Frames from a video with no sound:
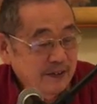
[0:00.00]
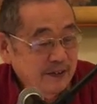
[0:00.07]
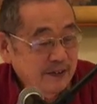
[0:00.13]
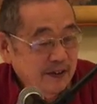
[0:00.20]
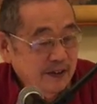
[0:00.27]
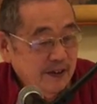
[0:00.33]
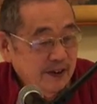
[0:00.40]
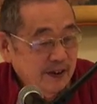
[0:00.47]

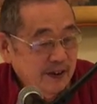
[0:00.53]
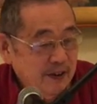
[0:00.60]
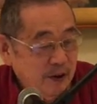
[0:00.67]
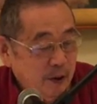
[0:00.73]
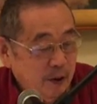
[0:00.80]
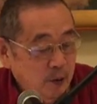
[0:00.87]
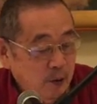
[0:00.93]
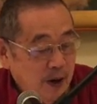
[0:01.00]
And how
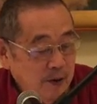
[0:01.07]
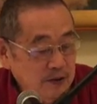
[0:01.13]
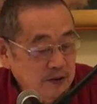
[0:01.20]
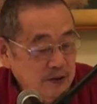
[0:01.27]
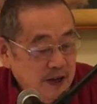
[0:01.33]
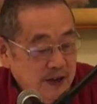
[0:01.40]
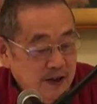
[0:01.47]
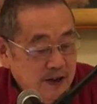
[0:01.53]
is
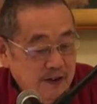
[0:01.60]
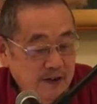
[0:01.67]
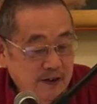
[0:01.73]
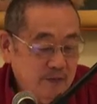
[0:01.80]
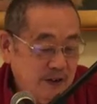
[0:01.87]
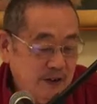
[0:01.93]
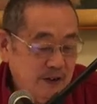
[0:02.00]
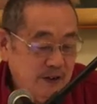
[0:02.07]
that?
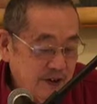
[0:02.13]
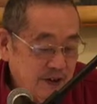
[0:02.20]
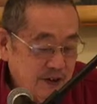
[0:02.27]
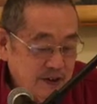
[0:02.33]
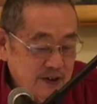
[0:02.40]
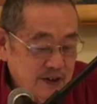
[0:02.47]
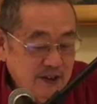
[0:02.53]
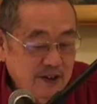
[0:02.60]
Because
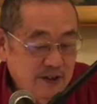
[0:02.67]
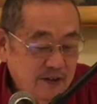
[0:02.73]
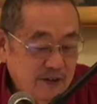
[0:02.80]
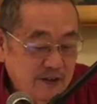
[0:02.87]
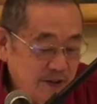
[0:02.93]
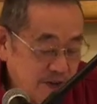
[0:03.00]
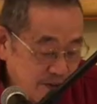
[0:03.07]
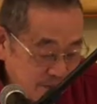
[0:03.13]

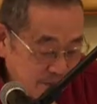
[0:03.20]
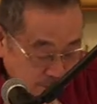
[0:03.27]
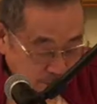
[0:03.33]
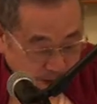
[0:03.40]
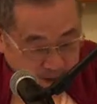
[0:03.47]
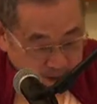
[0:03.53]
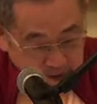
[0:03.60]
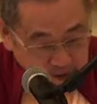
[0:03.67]
we're practicing
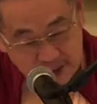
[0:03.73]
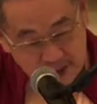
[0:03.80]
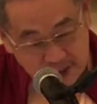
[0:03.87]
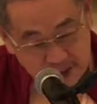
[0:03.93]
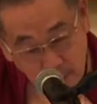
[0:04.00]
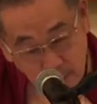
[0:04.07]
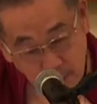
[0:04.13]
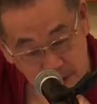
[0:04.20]
the
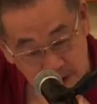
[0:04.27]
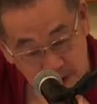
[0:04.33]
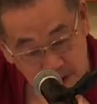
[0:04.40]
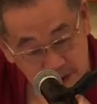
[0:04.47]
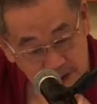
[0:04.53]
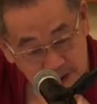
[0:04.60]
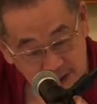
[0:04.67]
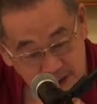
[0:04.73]
opposite.
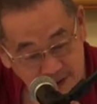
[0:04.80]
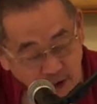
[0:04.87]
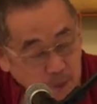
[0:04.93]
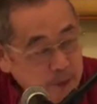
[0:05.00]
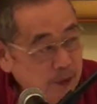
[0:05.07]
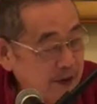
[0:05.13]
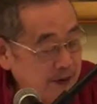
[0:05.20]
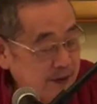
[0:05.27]
We're
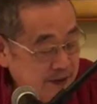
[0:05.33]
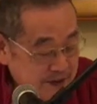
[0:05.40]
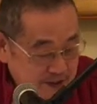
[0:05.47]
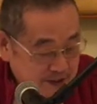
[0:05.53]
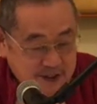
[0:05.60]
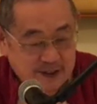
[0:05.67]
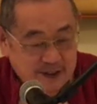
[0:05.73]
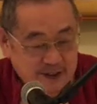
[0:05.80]
practicing
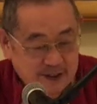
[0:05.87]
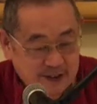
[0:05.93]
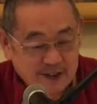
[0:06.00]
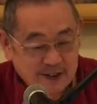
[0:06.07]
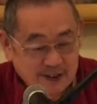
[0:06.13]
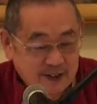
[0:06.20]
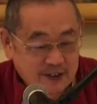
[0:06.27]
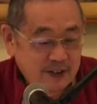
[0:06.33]
giving
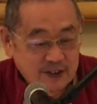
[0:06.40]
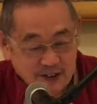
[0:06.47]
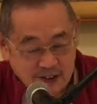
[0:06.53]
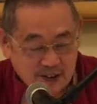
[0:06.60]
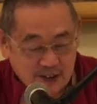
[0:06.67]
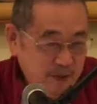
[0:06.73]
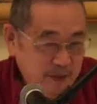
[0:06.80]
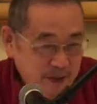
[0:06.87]
the enjoyment to
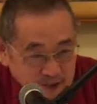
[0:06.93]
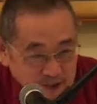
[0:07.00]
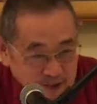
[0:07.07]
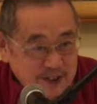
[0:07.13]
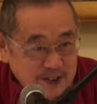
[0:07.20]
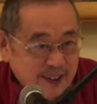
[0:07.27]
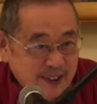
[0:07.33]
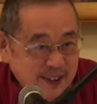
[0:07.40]
Krishna.
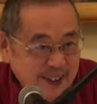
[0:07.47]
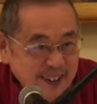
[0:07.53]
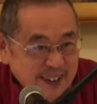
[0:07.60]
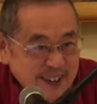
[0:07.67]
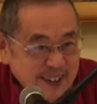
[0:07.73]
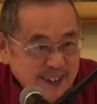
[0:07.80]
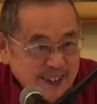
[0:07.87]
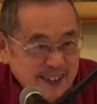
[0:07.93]

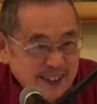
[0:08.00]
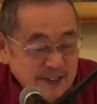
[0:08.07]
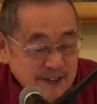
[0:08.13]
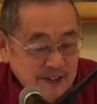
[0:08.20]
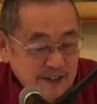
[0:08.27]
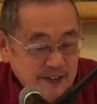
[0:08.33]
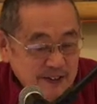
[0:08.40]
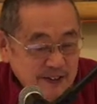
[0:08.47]
So the
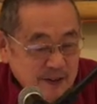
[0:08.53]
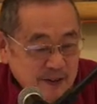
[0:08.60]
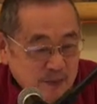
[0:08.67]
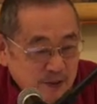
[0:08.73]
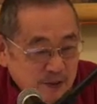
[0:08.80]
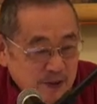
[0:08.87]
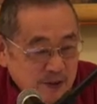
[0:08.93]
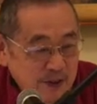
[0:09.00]
more we
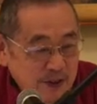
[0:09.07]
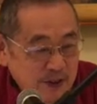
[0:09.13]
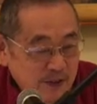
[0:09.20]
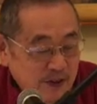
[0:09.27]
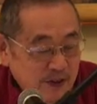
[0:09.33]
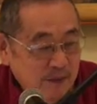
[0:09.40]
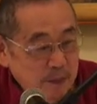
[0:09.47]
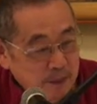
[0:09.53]
develop the
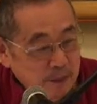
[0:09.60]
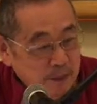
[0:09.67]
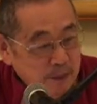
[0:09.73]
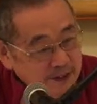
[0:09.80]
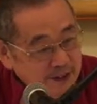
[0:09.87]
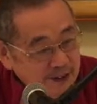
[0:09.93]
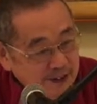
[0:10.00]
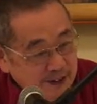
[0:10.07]
bhakti,
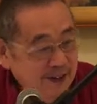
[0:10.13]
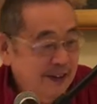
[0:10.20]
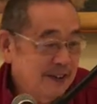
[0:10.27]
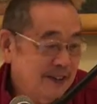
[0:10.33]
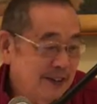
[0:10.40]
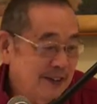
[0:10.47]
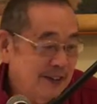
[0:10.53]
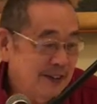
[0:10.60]
the less
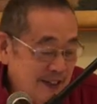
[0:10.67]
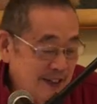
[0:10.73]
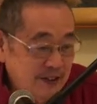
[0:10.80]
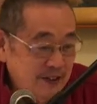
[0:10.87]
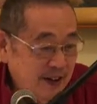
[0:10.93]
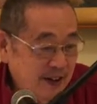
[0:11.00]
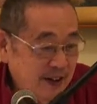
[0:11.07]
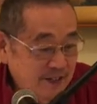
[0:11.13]
we have this
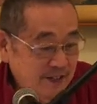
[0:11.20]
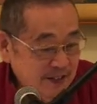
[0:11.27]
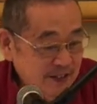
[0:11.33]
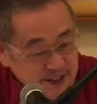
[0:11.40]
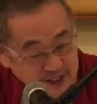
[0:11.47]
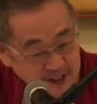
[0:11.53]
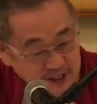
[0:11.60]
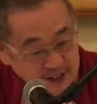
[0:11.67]
desire
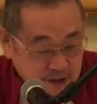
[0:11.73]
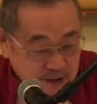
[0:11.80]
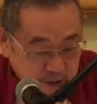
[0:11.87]
to enjoy